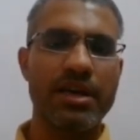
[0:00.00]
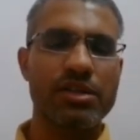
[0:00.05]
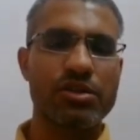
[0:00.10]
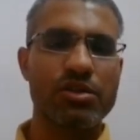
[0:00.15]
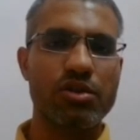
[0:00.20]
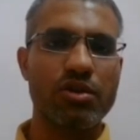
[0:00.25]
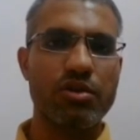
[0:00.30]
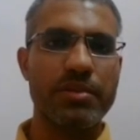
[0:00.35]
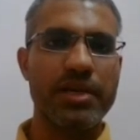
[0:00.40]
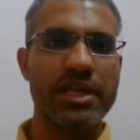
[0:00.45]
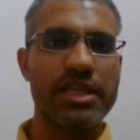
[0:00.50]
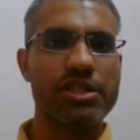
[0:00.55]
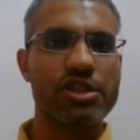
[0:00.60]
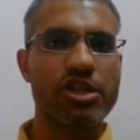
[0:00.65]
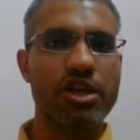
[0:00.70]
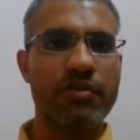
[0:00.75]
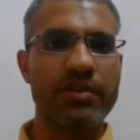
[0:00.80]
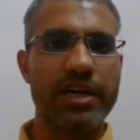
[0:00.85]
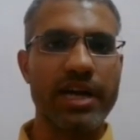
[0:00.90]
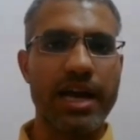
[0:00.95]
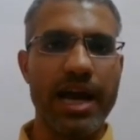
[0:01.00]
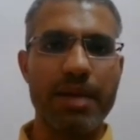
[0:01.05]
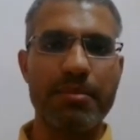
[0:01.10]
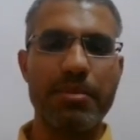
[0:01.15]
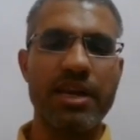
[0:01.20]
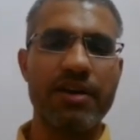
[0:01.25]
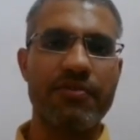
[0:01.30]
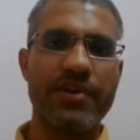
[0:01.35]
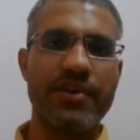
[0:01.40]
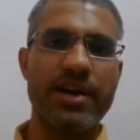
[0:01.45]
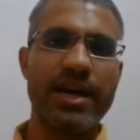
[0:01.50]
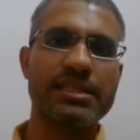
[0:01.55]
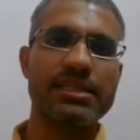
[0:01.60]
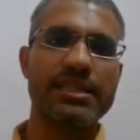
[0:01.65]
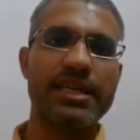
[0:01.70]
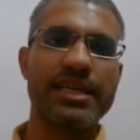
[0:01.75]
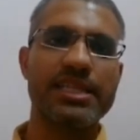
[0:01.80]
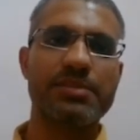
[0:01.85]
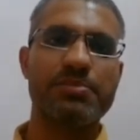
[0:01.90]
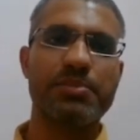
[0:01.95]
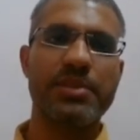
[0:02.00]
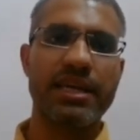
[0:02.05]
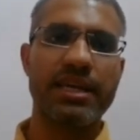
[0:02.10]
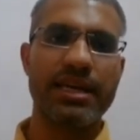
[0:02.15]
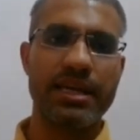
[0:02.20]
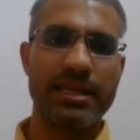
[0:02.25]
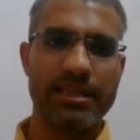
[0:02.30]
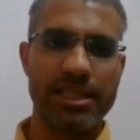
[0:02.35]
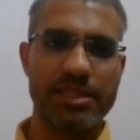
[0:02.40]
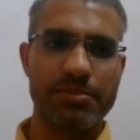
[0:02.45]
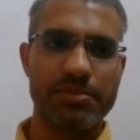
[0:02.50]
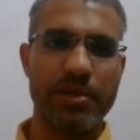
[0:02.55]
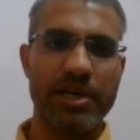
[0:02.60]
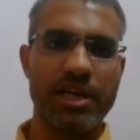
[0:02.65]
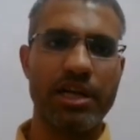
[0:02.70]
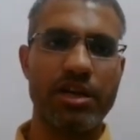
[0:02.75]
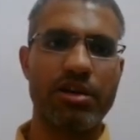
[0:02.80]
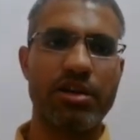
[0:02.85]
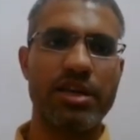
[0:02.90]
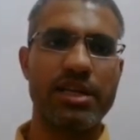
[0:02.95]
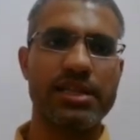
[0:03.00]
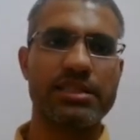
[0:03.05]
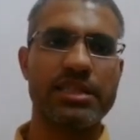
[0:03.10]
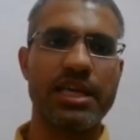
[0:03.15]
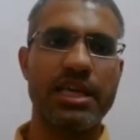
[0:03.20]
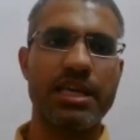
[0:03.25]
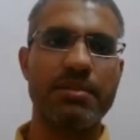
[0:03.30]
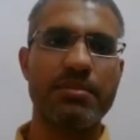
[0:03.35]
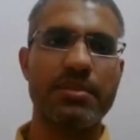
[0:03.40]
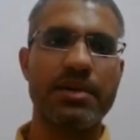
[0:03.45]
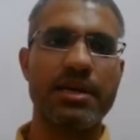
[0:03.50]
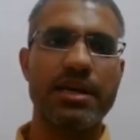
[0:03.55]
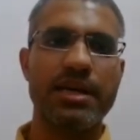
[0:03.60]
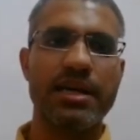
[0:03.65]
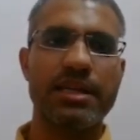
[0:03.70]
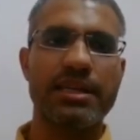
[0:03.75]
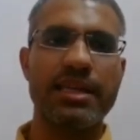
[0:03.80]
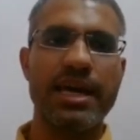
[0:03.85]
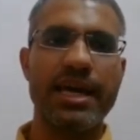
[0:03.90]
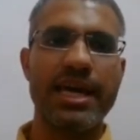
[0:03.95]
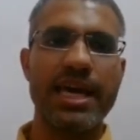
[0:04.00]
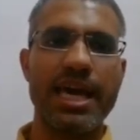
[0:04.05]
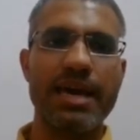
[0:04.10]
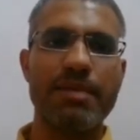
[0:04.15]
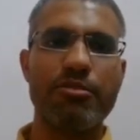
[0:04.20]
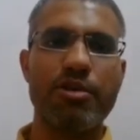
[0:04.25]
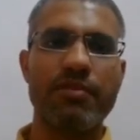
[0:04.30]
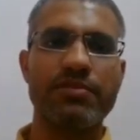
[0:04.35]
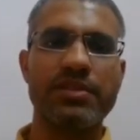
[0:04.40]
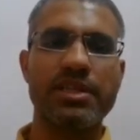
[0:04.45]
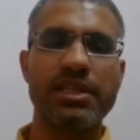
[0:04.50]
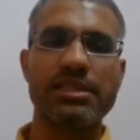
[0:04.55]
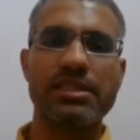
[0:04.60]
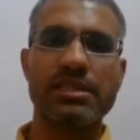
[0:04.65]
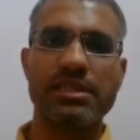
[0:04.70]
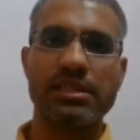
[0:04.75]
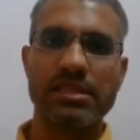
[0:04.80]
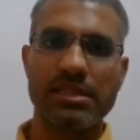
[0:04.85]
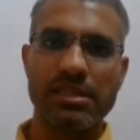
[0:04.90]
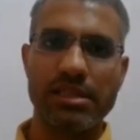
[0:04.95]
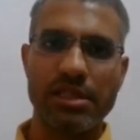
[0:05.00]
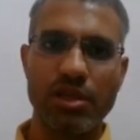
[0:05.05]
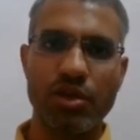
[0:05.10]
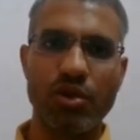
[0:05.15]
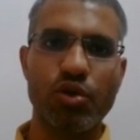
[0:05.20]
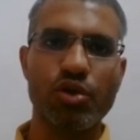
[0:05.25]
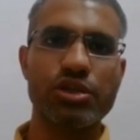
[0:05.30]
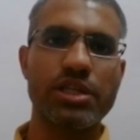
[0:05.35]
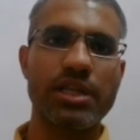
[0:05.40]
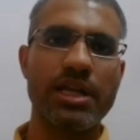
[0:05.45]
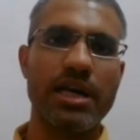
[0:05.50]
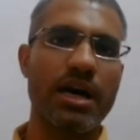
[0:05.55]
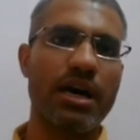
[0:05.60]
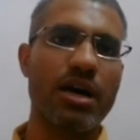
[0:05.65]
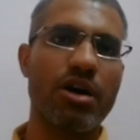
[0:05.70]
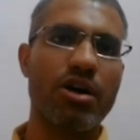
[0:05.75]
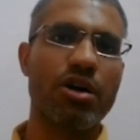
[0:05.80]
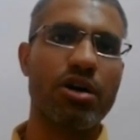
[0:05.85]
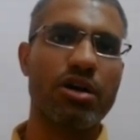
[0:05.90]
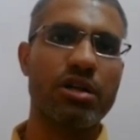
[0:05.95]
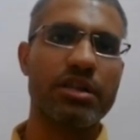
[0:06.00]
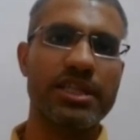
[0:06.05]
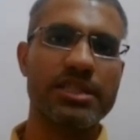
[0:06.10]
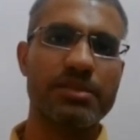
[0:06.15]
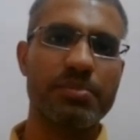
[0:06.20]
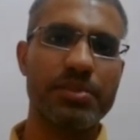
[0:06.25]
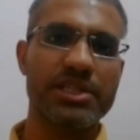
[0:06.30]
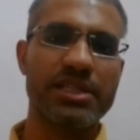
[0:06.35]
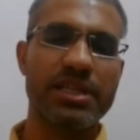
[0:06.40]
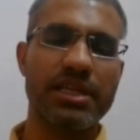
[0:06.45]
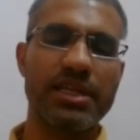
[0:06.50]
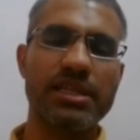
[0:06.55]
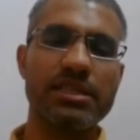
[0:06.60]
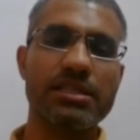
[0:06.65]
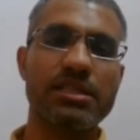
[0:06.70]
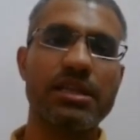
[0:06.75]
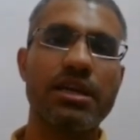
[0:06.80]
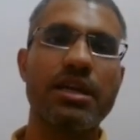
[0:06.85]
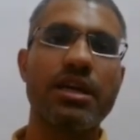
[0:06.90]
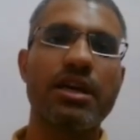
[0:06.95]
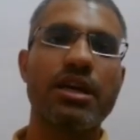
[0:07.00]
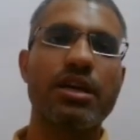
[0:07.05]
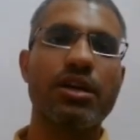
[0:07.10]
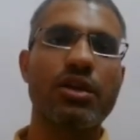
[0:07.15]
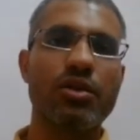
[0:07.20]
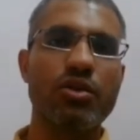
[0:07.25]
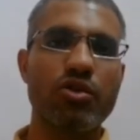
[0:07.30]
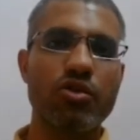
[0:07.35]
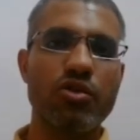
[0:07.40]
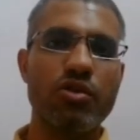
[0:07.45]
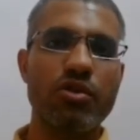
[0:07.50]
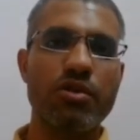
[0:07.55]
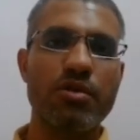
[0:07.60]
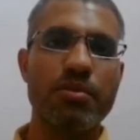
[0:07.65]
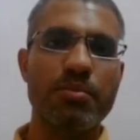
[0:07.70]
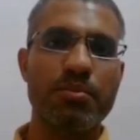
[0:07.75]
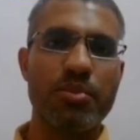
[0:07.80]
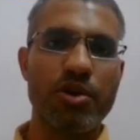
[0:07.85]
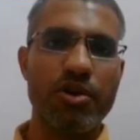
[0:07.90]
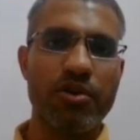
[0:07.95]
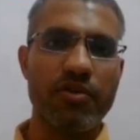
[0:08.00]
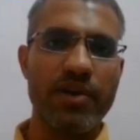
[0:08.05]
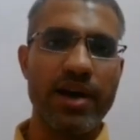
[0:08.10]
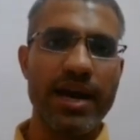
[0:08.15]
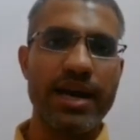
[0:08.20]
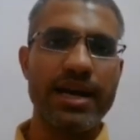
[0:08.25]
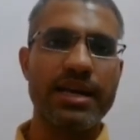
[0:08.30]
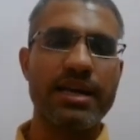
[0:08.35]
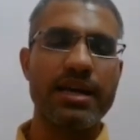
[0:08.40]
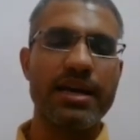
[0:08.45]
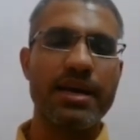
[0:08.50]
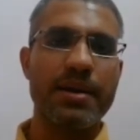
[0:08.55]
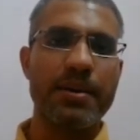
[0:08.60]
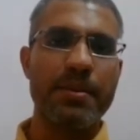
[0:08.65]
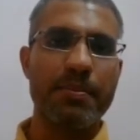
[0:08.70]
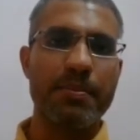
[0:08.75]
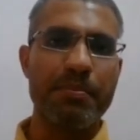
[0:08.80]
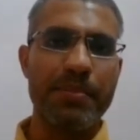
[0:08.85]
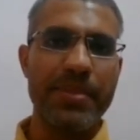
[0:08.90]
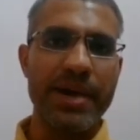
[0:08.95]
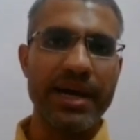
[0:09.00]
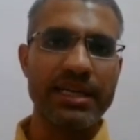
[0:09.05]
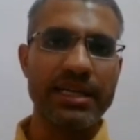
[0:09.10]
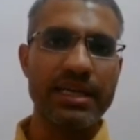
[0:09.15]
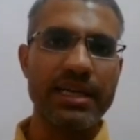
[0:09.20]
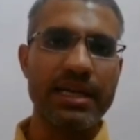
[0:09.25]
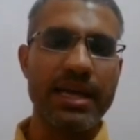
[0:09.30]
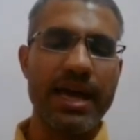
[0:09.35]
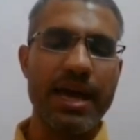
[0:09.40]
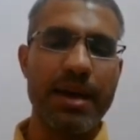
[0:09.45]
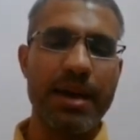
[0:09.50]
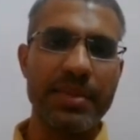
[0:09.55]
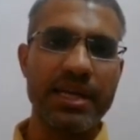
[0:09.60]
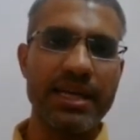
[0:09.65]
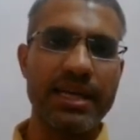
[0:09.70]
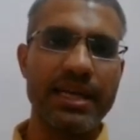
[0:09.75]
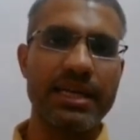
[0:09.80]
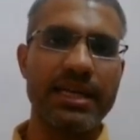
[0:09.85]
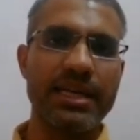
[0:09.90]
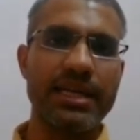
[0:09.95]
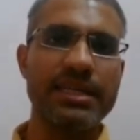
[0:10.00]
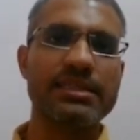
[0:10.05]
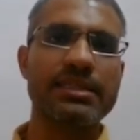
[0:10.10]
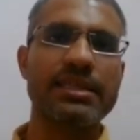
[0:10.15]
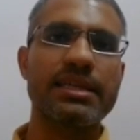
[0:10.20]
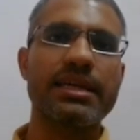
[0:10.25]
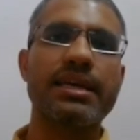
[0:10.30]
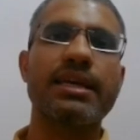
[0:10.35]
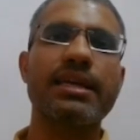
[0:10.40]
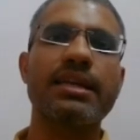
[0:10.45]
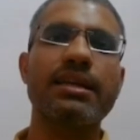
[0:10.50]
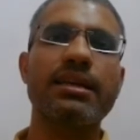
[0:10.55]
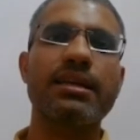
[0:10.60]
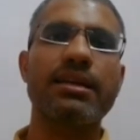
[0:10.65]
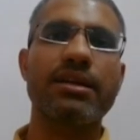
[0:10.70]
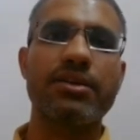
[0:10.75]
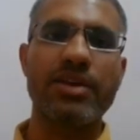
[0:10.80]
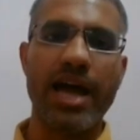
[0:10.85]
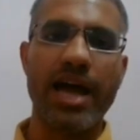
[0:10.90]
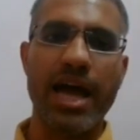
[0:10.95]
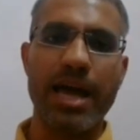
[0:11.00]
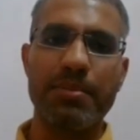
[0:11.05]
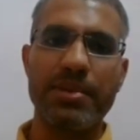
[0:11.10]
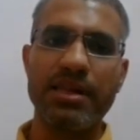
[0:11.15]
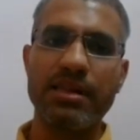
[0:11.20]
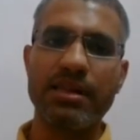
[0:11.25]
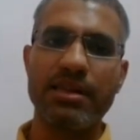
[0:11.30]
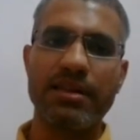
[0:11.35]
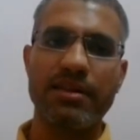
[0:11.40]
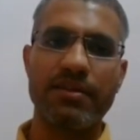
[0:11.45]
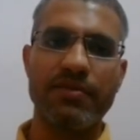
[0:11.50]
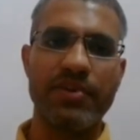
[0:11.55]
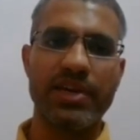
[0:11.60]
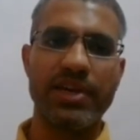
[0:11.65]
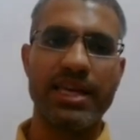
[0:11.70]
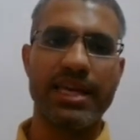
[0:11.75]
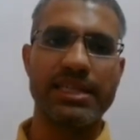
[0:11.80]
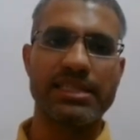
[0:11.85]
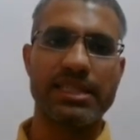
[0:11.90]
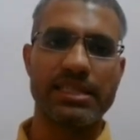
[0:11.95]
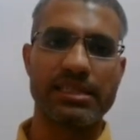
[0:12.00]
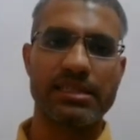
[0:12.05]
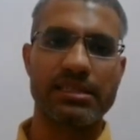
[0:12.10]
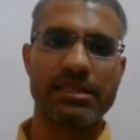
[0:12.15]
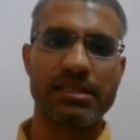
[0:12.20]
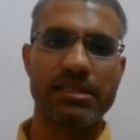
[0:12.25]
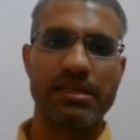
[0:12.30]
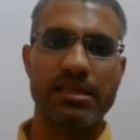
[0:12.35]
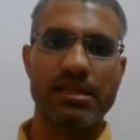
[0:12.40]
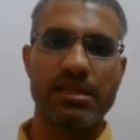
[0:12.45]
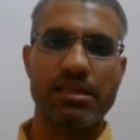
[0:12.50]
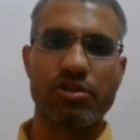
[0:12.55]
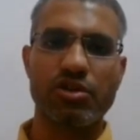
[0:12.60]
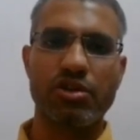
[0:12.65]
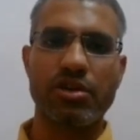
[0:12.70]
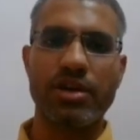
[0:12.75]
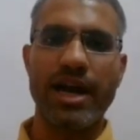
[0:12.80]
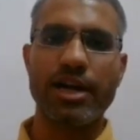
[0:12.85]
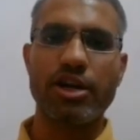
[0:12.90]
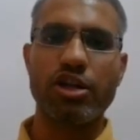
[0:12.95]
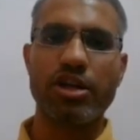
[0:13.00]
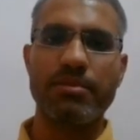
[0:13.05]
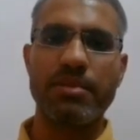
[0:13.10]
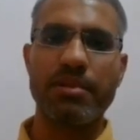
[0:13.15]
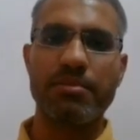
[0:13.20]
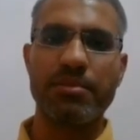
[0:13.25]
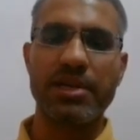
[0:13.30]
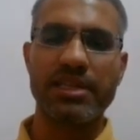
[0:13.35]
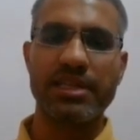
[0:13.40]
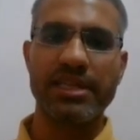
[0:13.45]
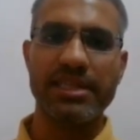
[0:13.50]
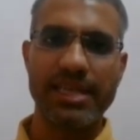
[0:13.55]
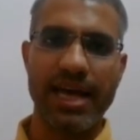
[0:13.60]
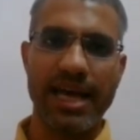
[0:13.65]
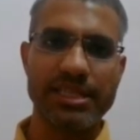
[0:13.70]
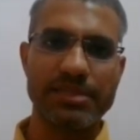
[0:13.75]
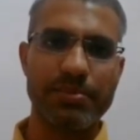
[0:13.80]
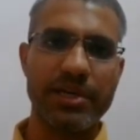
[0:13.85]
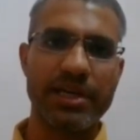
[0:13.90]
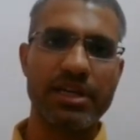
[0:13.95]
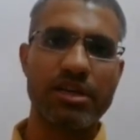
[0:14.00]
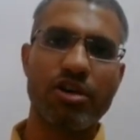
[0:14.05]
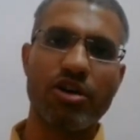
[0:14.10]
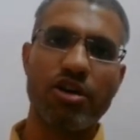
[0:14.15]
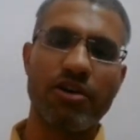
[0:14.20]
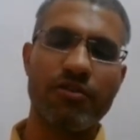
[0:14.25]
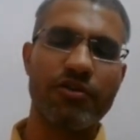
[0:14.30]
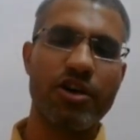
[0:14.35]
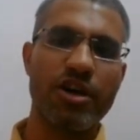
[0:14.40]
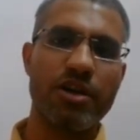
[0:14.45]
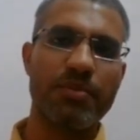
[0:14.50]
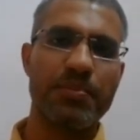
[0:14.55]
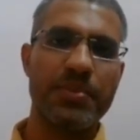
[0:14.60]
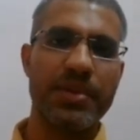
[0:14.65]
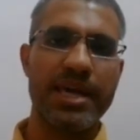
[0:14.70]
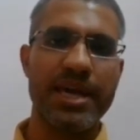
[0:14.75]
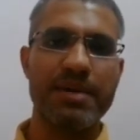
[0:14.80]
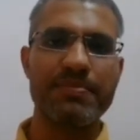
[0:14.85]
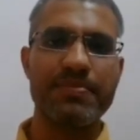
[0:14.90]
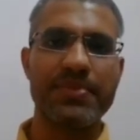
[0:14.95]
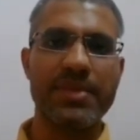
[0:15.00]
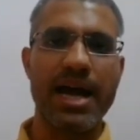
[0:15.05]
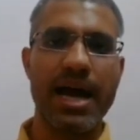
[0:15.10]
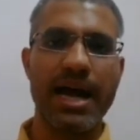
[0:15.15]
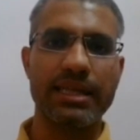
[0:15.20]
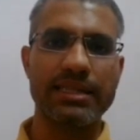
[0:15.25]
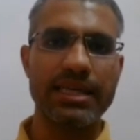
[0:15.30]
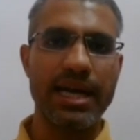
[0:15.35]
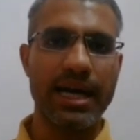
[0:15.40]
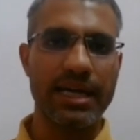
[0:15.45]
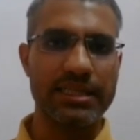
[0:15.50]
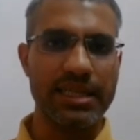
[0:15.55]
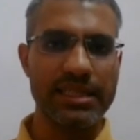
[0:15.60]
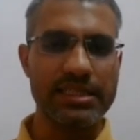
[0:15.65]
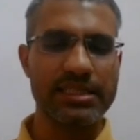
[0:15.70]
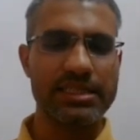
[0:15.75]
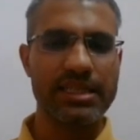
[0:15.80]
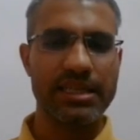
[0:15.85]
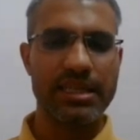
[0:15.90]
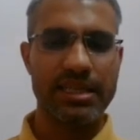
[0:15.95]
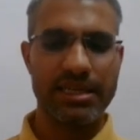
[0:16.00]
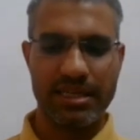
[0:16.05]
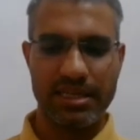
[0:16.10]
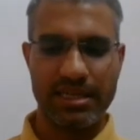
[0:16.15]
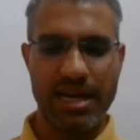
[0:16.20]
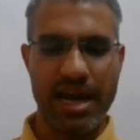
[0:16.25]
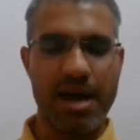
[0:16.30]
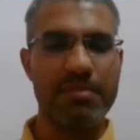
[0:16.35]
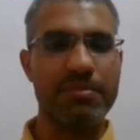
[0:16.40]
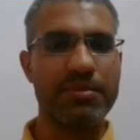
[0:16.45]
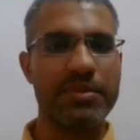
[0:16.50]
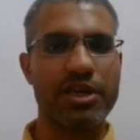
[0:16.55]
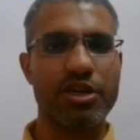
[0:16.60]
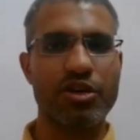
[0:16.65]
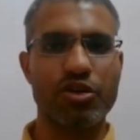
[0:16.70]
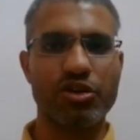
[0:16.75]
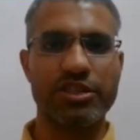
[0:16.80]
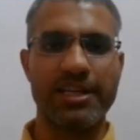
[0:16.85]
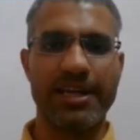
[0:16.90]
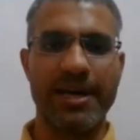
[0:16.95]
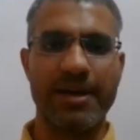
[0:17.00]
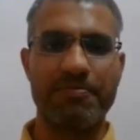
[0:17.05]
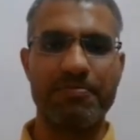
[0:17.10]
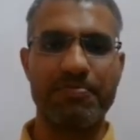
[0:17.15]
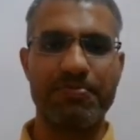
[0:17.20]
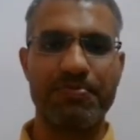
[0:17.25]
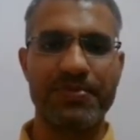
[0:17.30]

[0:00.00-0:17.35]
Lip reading: So Ministry of Tribal Affairs is bringing this particular scheme. The aim of this Yojana or this mission is to provide better amenities in tribal villages. So try to remember this aspect of your PM Adi Adarsh Gram Yojana.